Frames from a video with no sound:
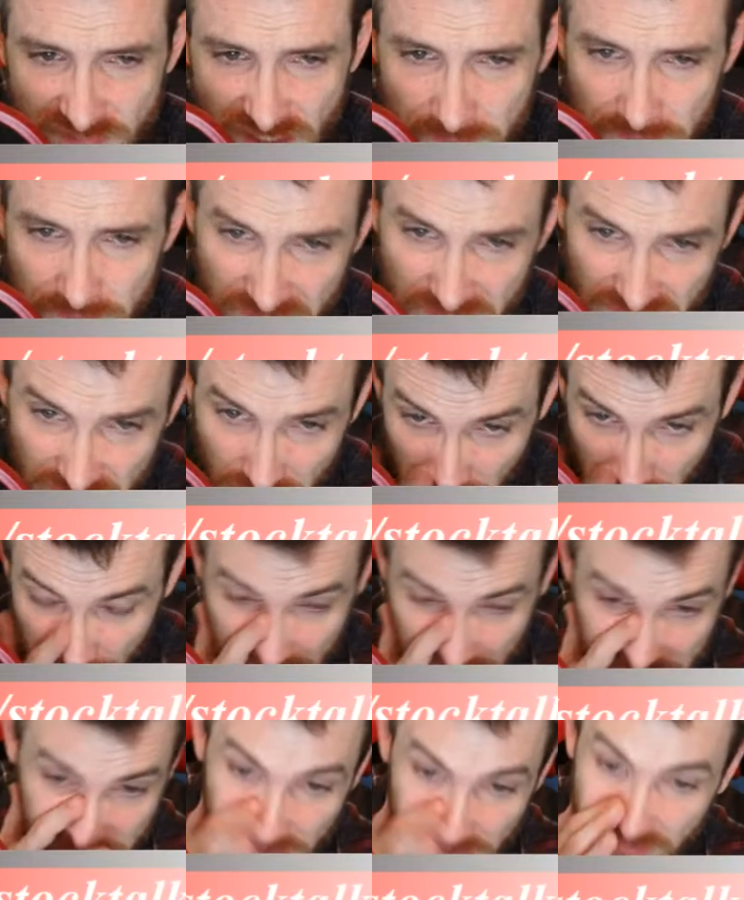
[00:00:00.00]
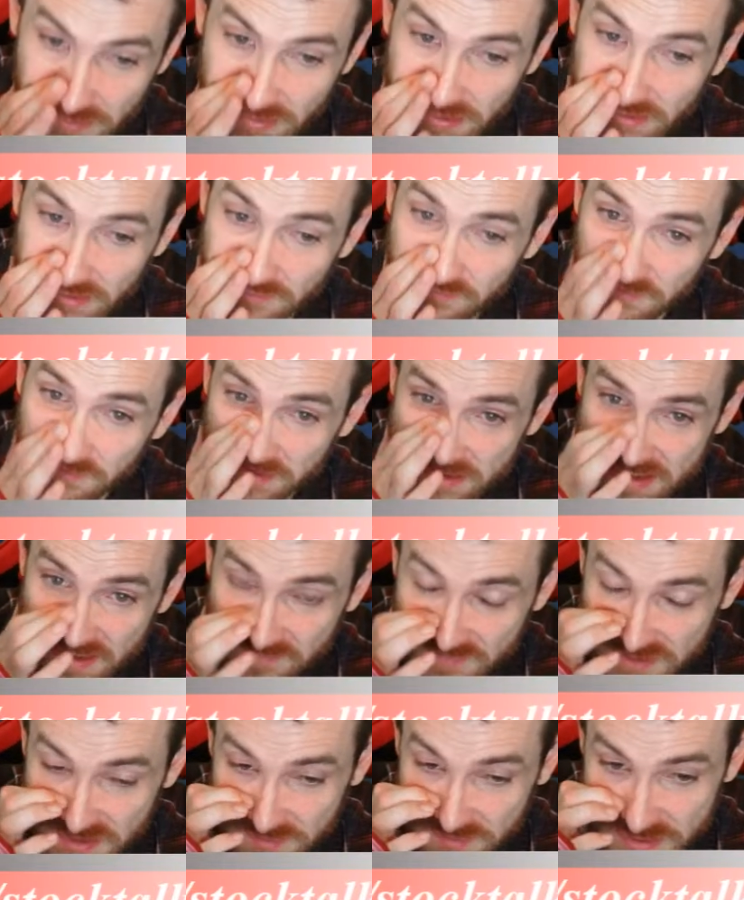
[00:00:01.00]
Big hold,
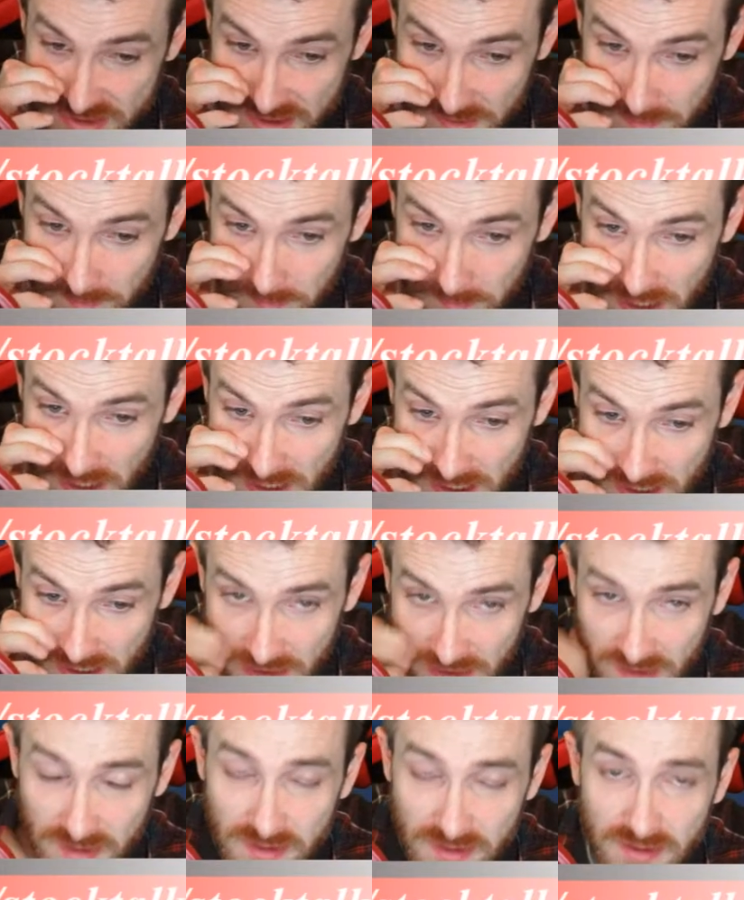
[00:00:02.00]
17% buy.